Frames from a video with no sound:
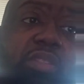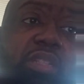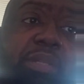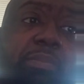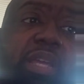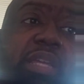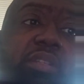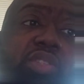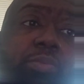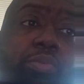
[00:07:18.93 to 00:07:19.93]
He
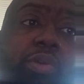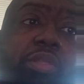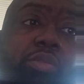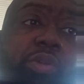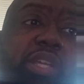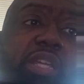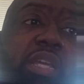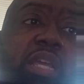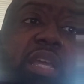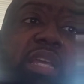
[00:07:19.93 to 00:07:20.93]
made 2.3
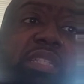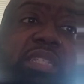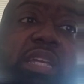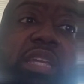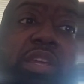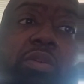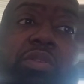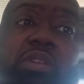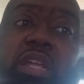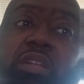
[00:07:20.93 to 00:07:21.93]
his second year
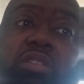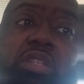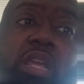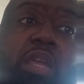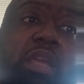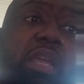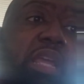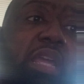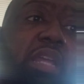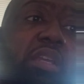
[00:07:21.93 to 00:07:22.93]
on the Lakers,
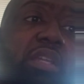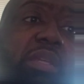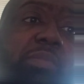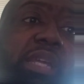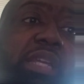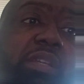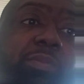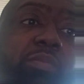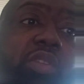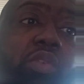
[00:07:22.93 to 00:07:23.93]
and he made it
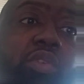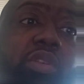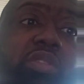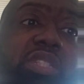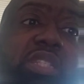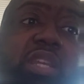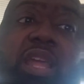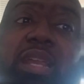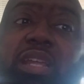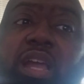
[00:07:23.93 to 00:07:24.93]
on a
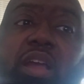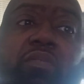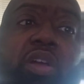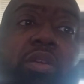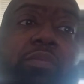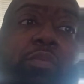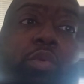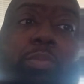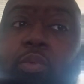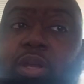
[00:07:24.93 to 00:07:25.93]
slightly higher volume,
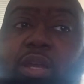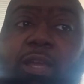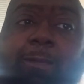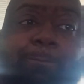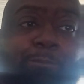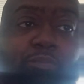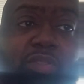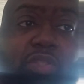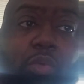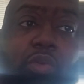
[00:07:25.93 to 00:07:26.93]
4.9
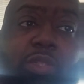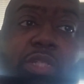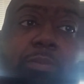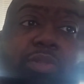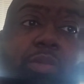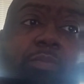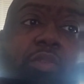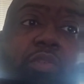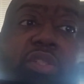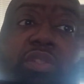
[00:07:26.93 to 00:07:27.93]
total attempts
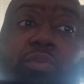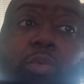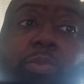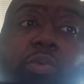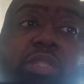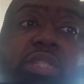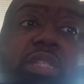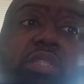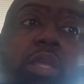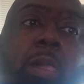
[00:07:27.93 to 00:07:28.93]
versus
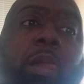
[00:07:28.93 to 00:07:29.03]
4.6.